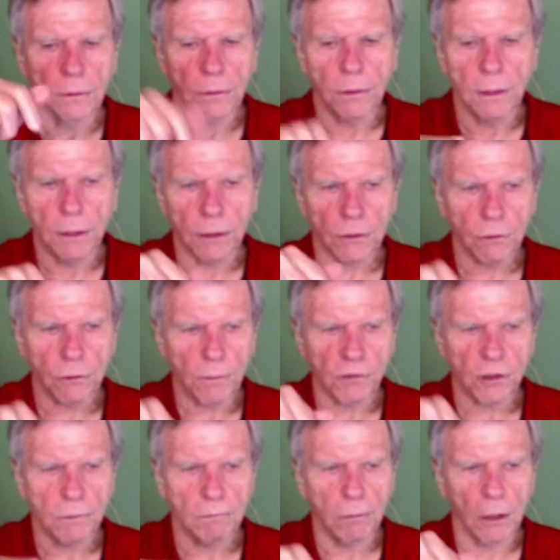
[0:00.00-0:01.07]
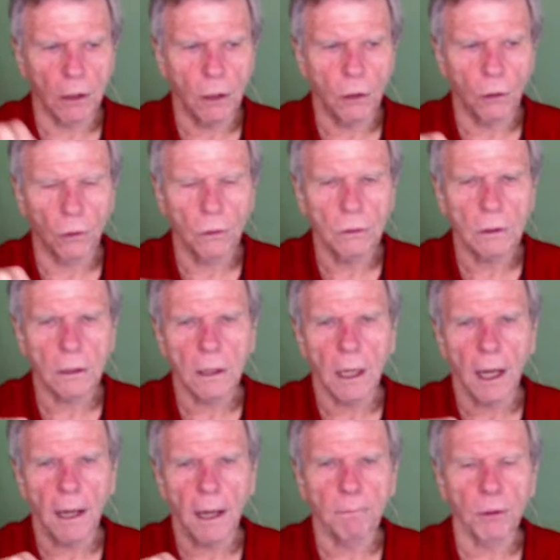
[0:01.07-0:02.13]
description below,
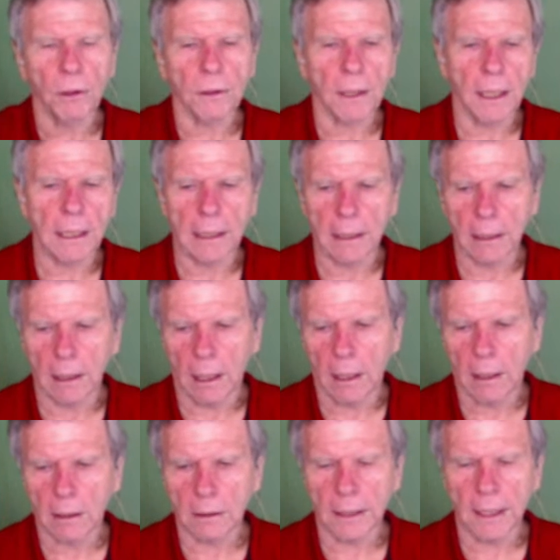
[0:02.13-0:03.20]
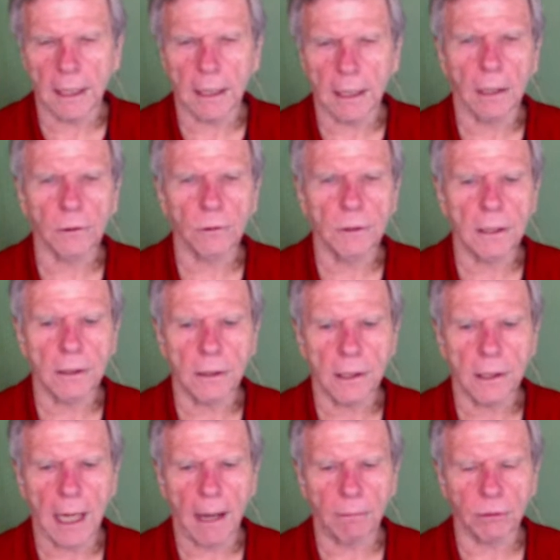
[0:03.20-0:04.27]
I put a link underneath
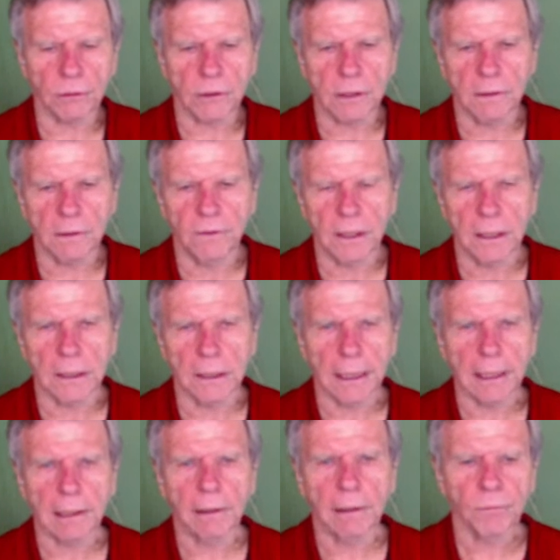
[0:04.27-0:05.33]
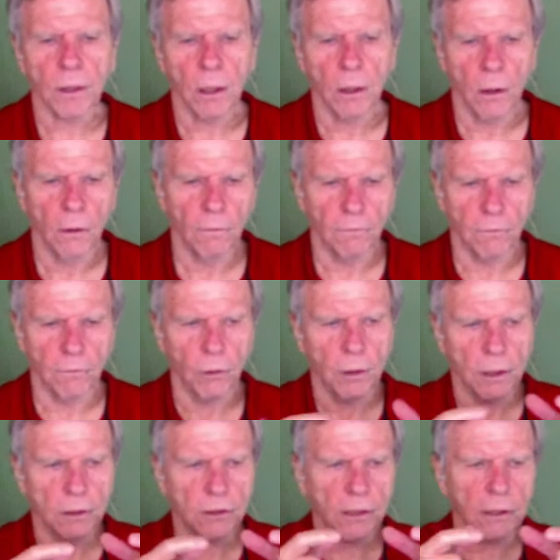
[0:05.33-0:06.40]
the Apple TV link for
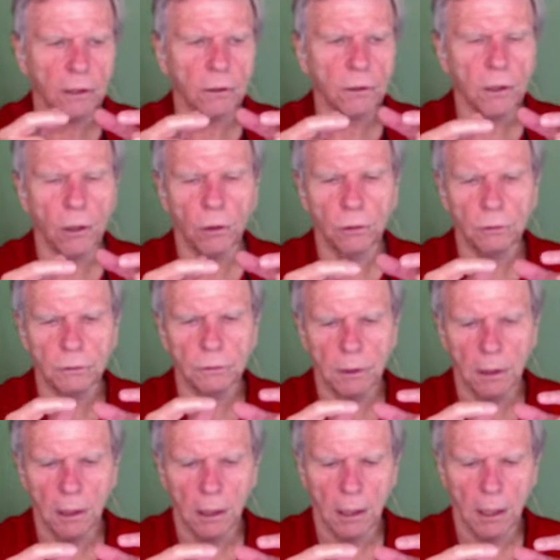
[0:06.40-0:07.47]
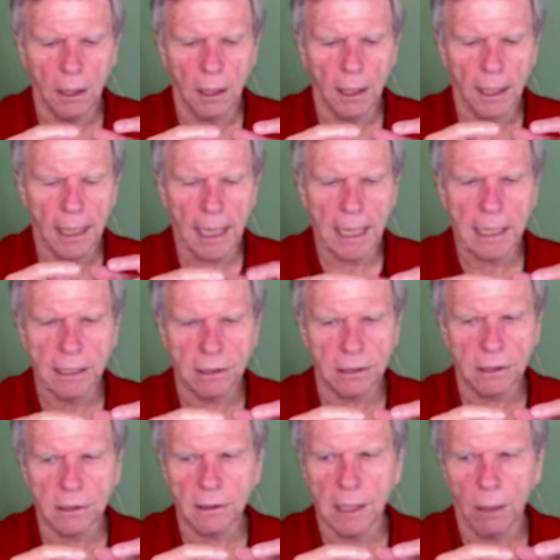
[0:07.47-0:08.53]
a silicone
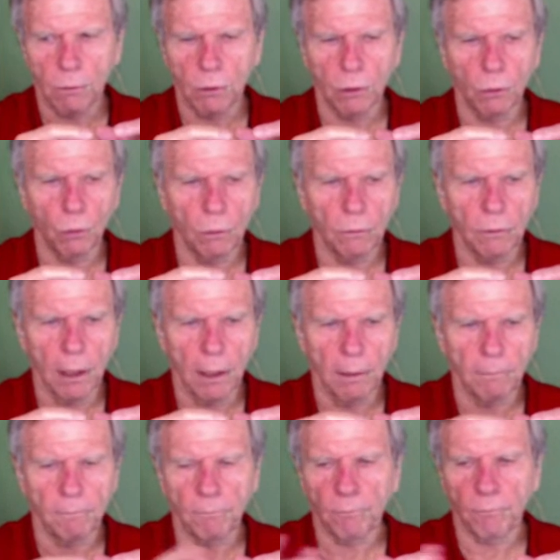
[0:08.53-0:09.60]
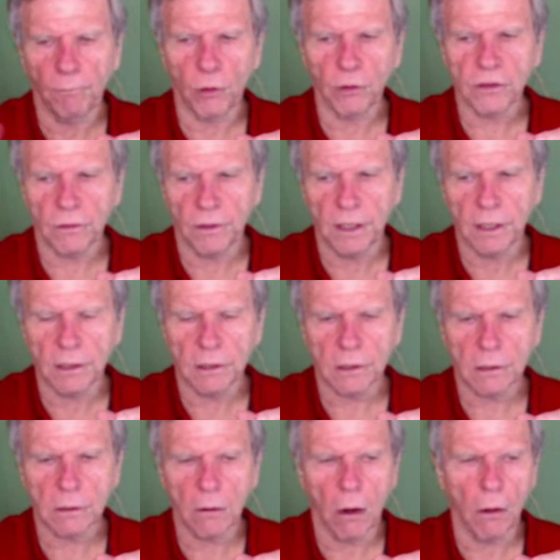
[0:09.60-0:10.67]
case that will, most of these,
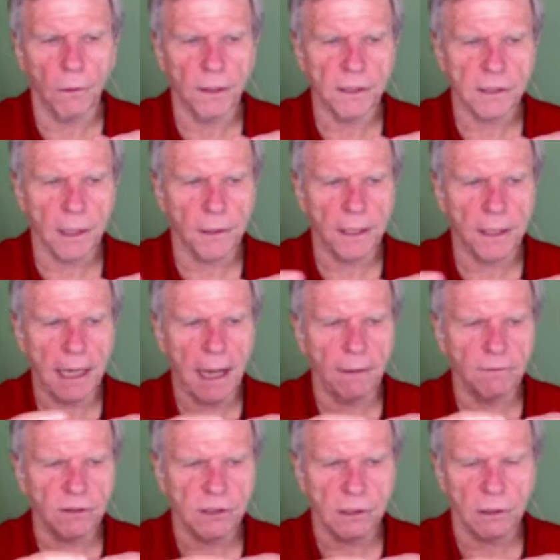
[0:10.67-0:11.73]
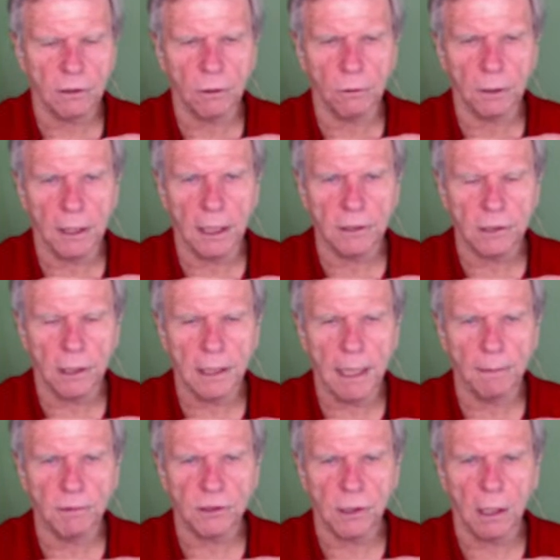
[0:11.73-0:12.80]
all these I think have a silicone case on
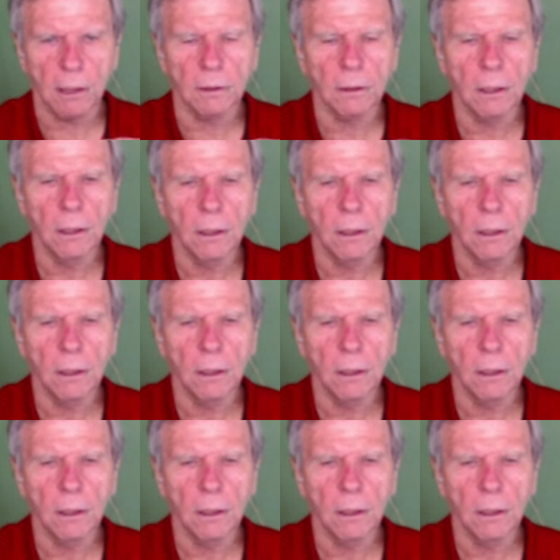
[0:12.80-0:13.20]
Amazon